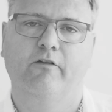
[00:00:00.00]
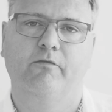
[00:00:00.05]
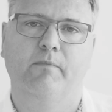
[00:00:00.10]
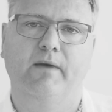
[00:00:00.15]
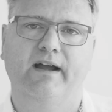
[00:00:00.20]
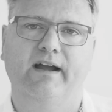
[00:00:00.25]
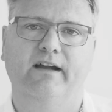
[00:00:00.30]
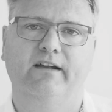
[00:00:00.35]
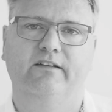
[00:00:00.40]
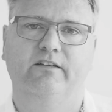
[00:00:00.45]
of
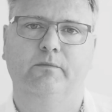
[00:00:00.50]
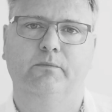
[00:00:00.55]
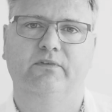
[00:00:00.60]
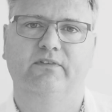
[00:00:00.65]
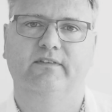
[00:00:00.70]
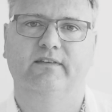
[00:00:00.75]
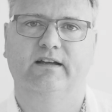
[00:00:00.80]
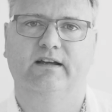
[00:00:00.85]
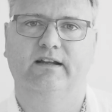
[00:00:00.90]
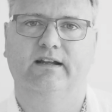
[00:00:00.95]
my items
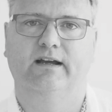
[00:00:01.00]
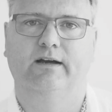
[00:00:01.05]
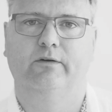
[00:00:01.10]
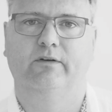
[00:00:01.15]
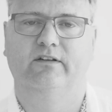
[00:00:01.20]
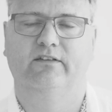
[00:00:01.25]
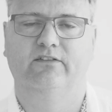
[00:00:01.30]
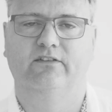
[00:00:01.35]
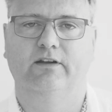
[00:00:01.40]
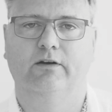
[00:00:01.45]
start out
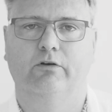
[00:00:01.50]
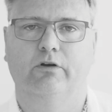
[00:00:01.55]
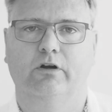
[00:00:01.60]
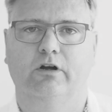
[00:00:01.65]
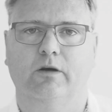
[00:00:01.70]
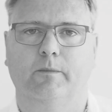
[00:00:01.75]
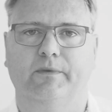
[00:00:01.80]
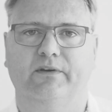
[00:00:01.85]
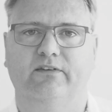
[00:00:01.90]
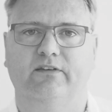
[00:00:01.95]
at zero comma